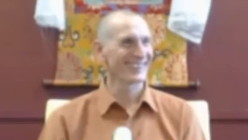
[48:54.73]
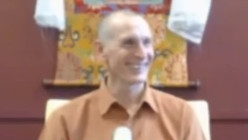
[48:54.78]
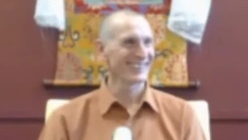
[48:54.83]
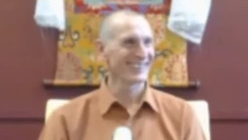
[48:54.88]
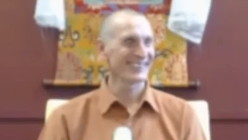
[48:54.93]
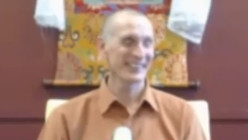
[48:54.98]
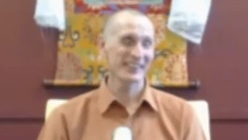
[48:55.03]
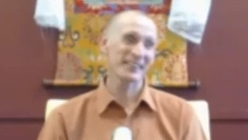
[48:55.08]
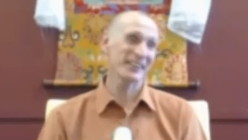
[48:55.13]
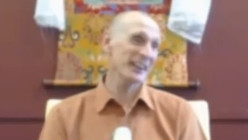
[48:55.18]

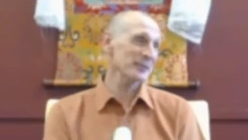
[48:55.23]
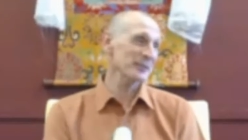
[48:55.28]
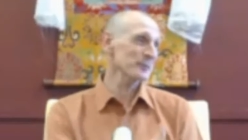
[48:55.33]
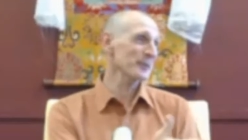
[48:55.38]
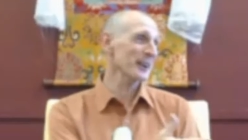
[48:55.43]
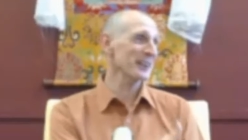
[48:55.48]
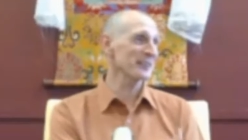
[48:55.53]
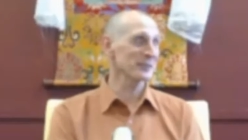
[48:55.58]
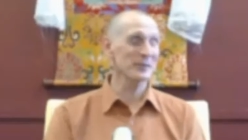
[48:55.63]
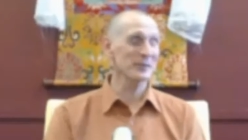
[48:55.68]
And that's what
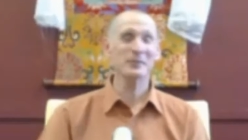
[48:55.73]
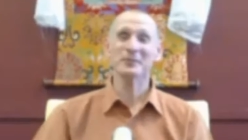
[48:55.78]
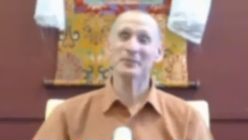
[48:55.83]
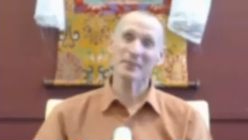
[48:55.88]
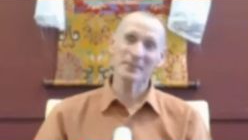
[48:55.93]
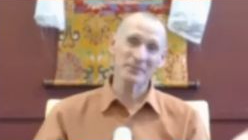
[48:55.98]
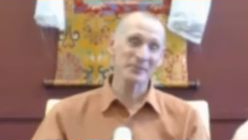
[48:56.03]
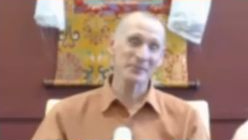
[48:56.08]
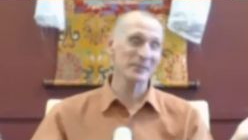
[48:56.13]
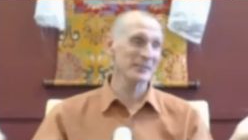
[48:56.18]
I told her. I
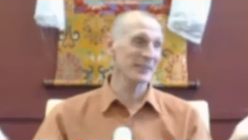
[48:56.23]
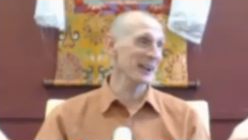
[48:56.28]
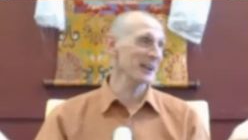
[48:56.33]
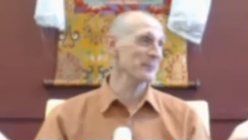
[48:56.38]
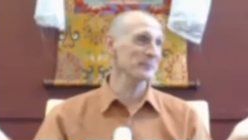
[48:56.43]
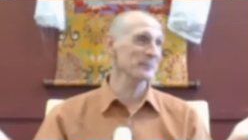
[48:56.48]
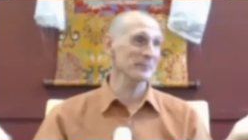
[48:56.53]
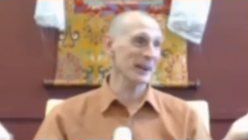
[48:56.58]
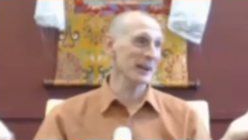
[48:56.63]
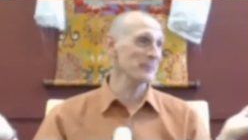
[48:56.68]
told her,
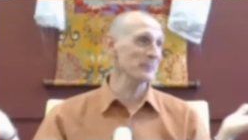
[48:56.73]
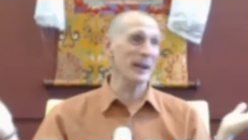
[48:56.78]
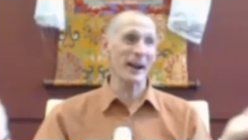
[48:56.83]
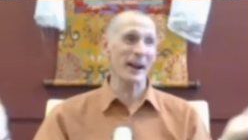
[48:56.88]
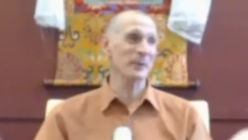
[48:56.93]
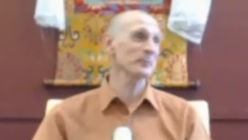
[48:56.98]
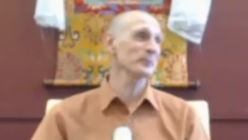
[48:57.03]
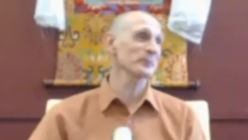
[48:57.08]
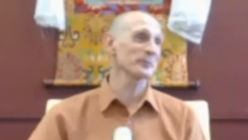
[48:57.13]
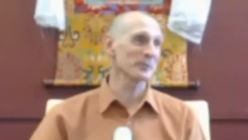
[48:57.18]
I'm
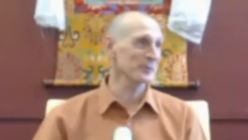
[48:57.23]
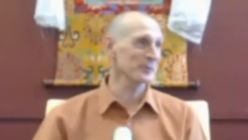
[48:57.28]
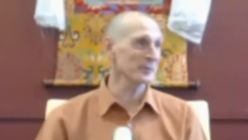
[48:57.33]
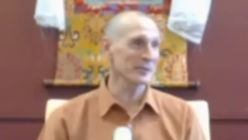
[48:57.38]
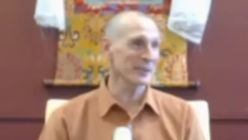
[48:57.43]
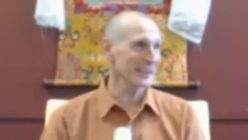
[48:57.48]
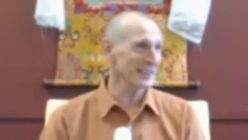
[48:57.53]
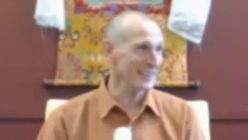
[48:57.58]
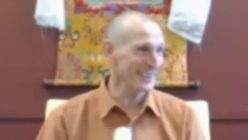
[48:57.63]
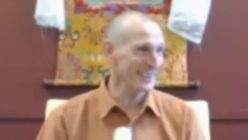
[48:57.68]
hours
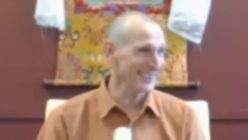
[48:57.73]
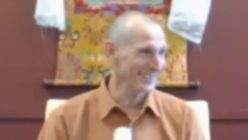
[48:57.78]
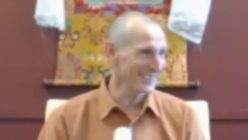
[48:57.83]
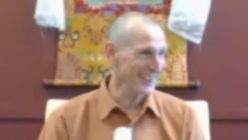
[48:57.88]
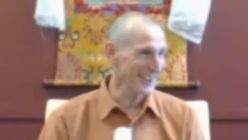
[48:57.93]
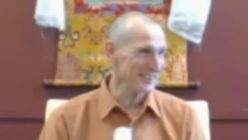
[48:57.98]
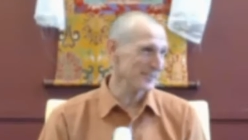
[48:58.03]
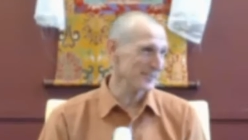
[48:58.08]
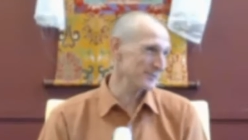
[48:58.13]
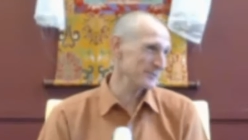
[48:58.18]
early.
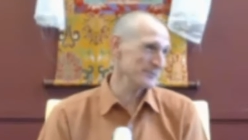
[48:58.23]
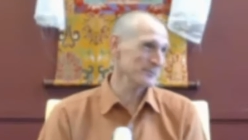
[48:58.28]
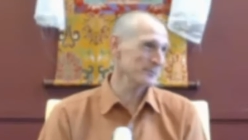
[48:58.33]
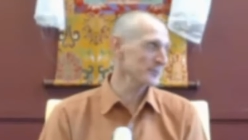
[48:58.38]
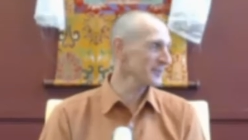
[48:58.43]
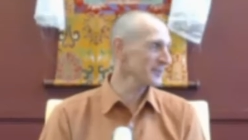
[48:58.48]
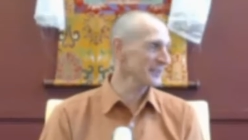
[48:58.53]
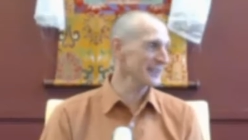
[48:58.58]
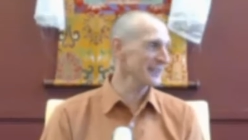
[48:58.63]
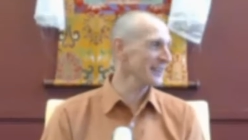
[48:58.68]
I don't
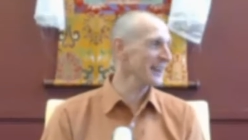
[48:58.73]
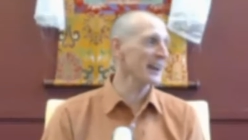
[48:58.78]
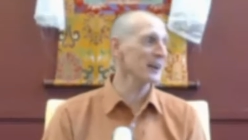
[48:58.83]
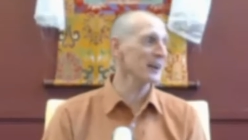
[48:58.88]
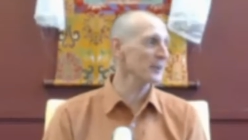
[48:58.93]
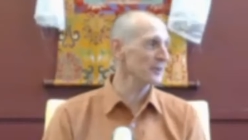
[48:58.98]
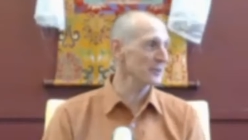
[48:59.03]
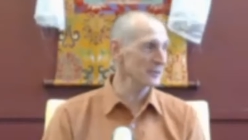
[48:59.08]
really care.